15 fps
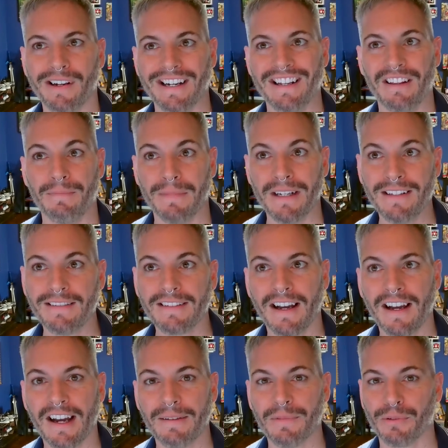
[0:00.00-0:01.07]
in the
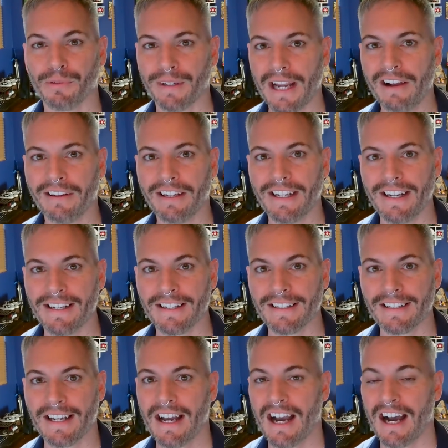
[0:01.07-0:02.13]
meantime, the reality
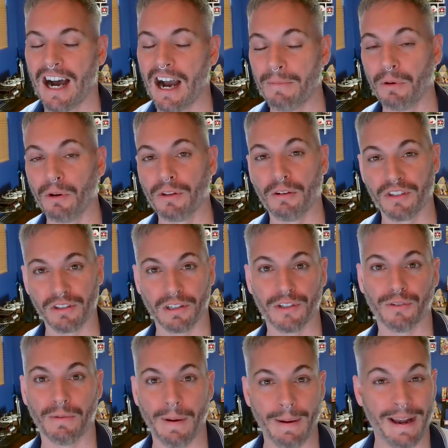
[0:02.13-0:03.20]
is I'm on the search
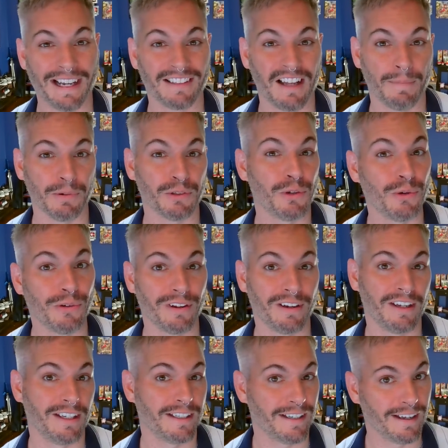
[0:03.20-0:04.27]
for my next
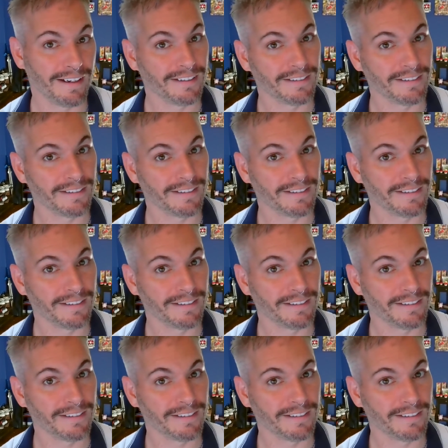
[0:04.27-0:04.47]
opportunity again.